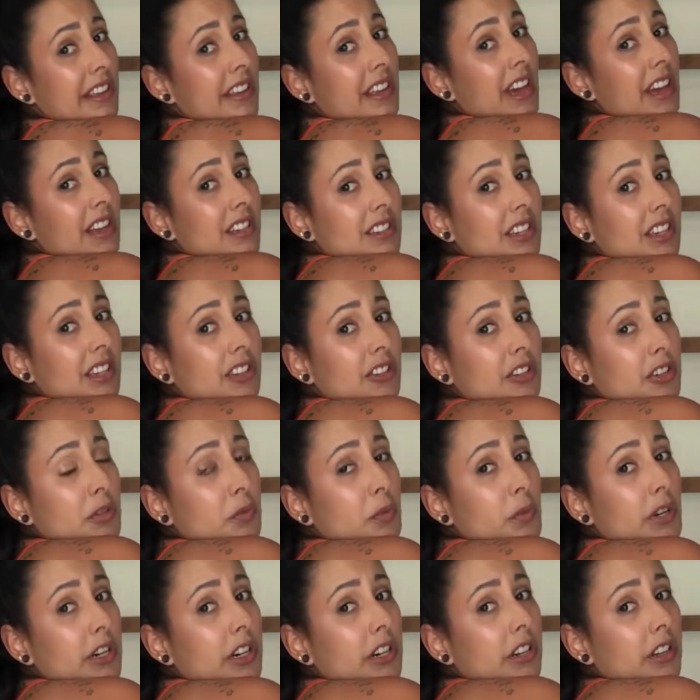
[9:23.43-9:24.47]
guess I could
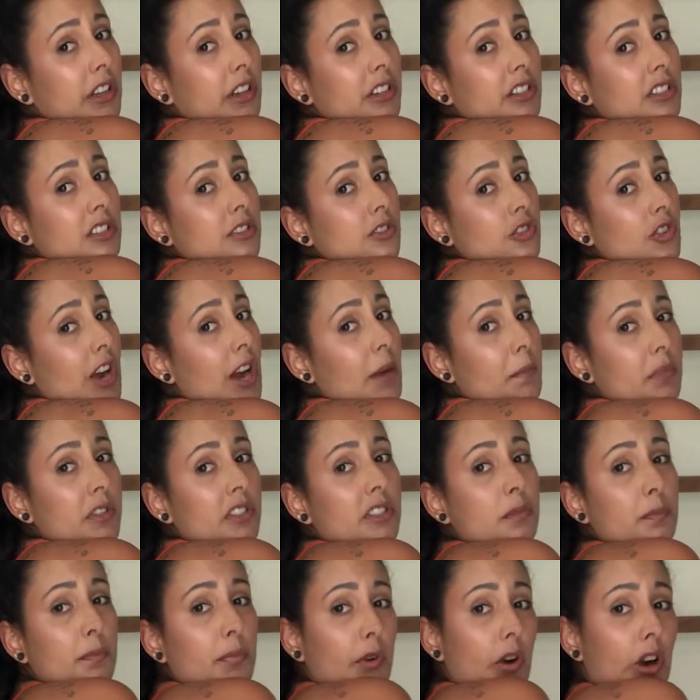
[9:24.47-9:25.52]
wear like a
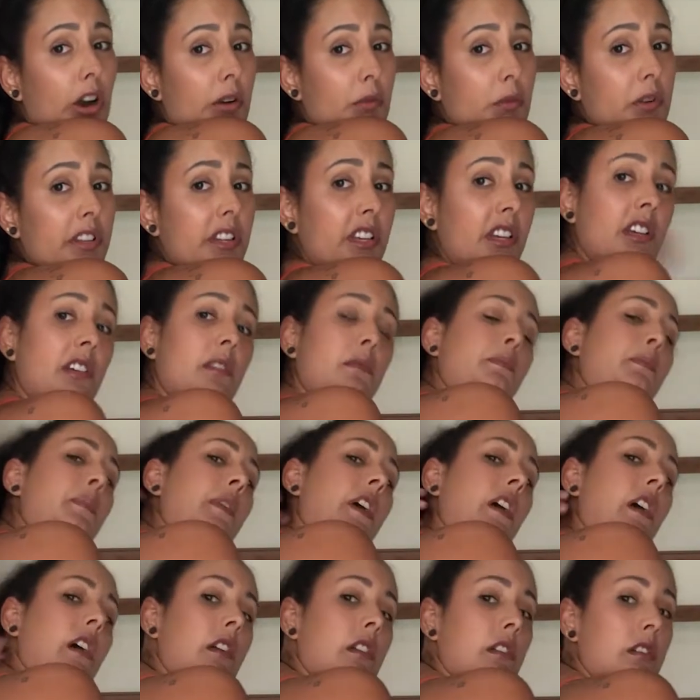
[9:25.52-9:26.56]
strapless bra with it,
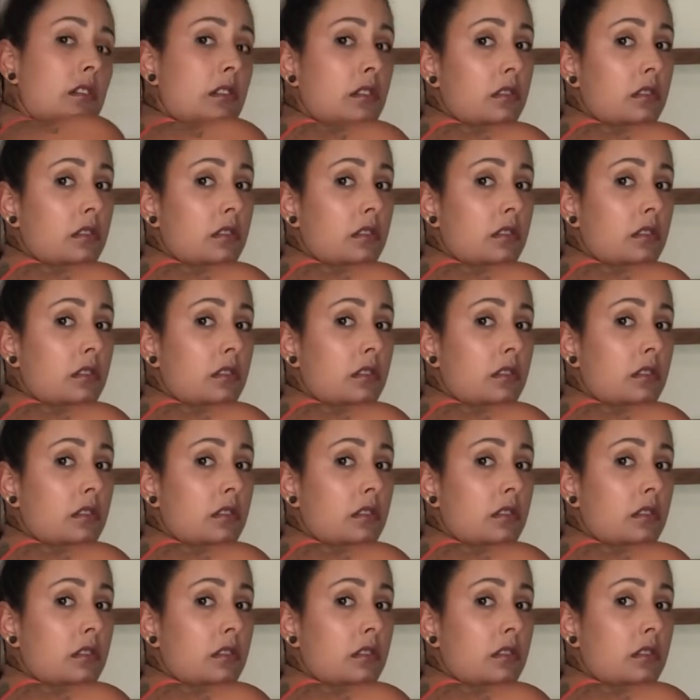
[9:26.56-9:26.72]
but